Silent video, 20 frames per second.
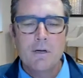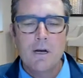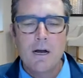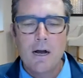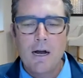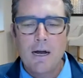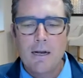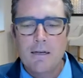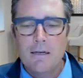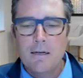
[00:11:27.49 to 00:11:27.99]

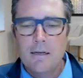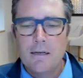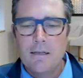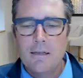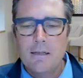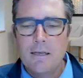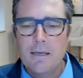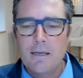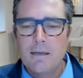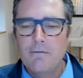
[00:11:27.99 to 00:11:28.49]
on
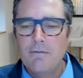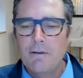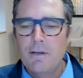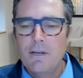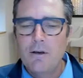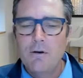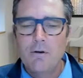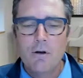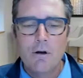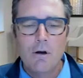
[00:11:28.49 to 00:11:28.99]
the
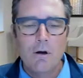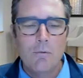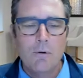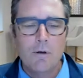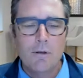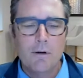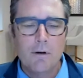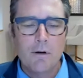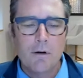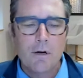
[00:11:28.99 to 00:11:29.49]
video call
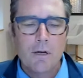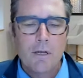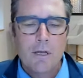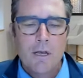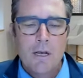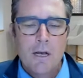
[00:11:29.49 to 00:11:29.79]
with her,